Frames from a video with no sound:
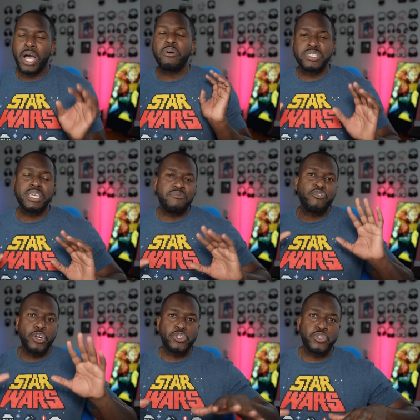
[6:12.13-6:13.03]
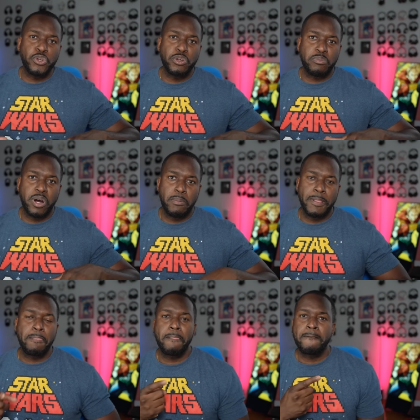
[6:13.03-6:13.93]
I would say if you've got a studio
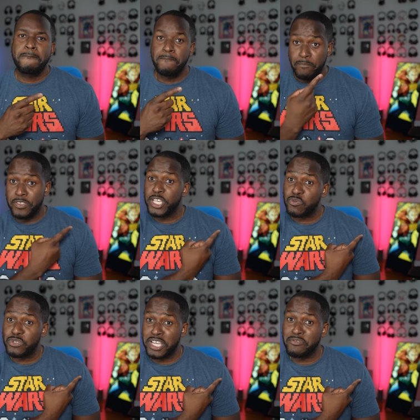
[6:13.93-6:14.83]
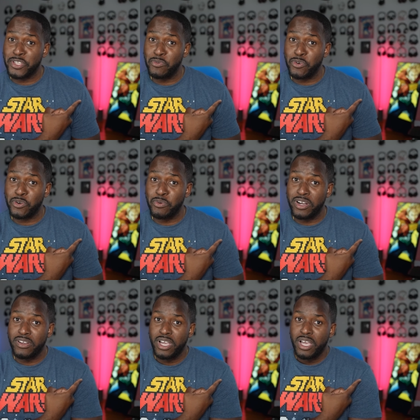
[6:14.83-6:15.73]
apartment, this will definitely work
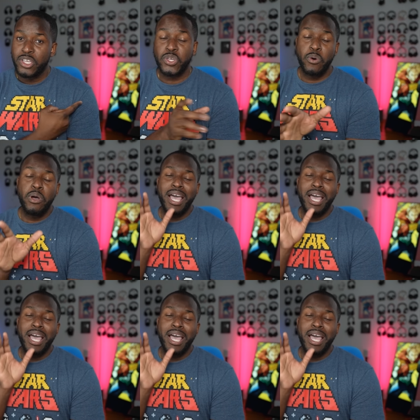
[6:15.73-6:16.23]
well. So